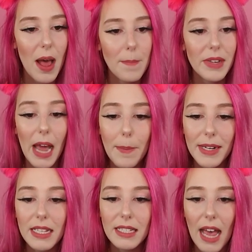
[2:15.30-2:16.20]
Um,
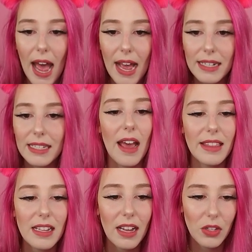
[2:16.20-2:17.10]
Captain's hat. I
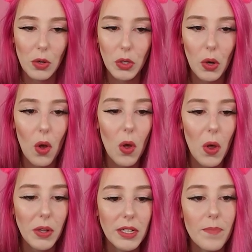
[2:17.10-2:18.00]
think that those are
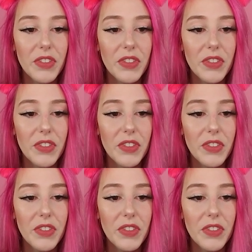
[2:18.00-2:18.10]
old.